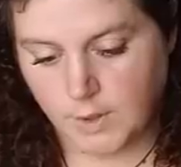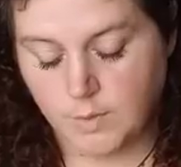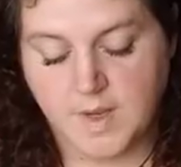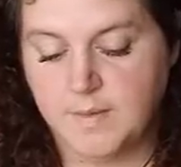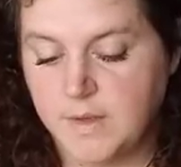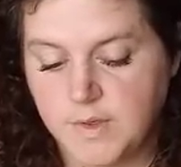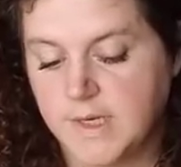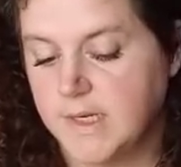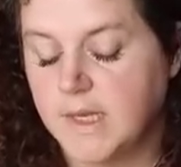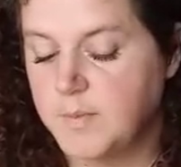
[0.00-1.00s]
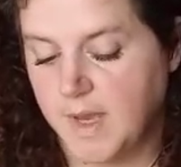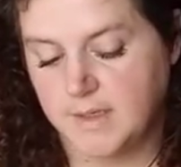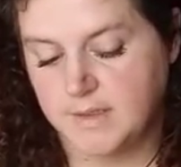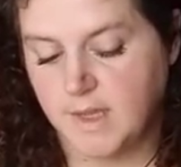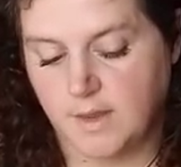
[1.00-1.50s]
maybe you didn't get
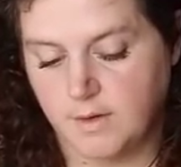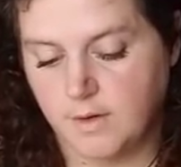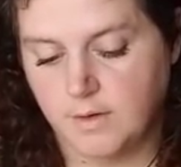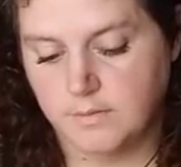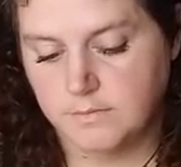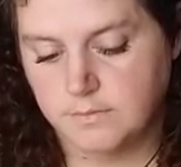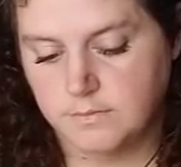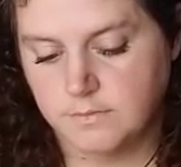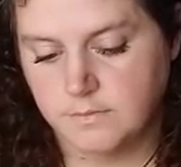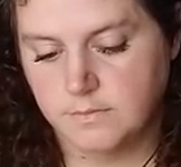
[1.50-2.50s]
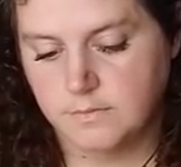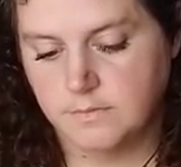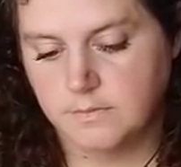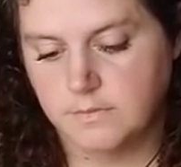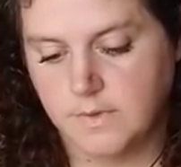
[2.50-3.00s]
back together,
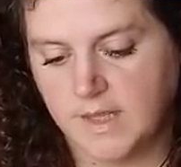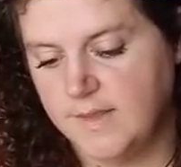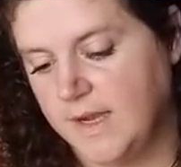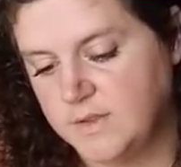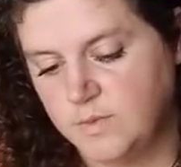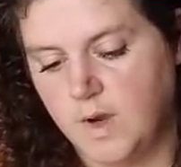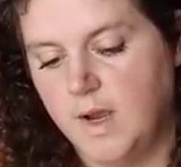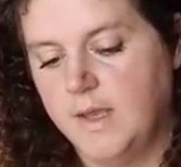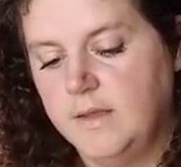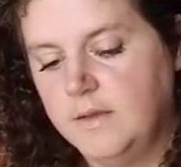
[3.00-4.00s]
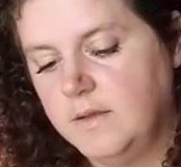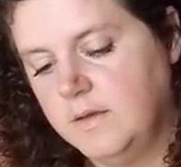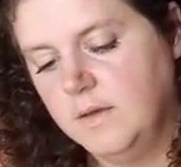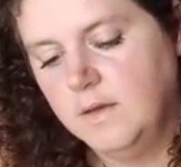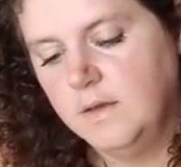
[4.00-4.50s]
and that's why,
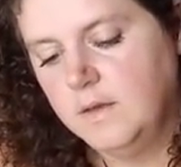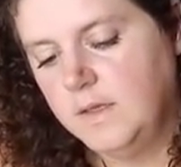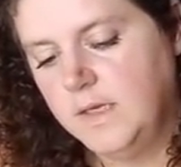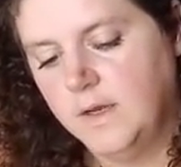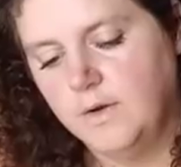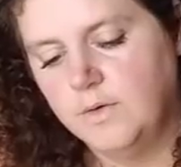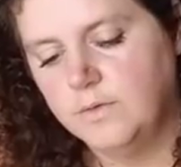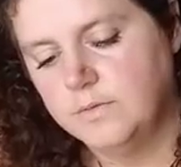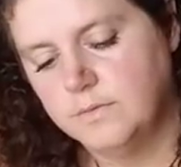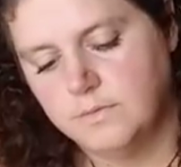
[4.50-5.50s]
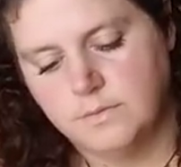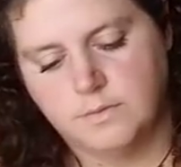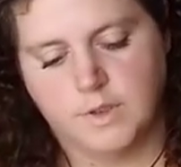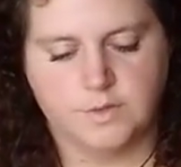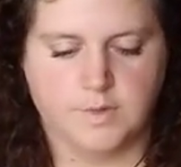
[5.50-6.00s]
you know,
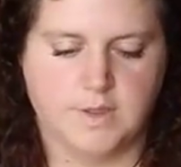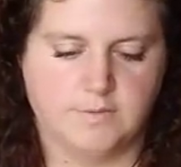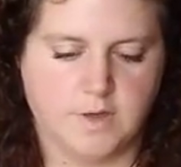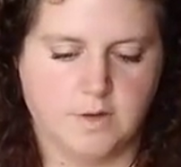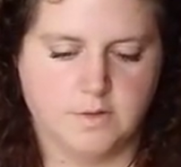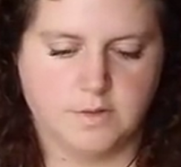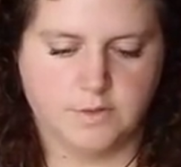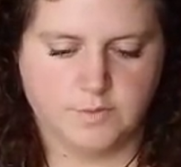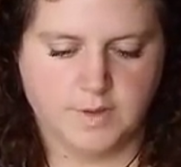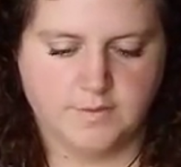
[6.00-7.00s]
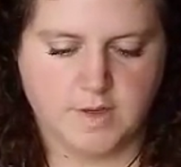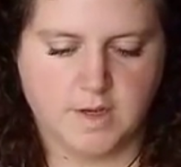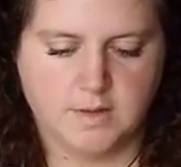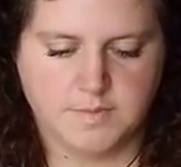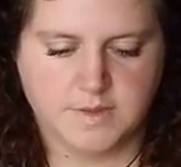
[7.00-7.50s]
the Three of
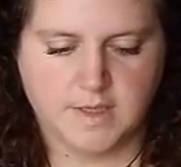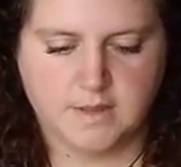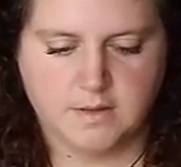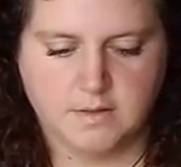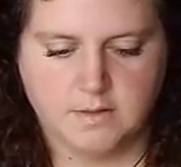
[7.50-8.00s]
Cups, like,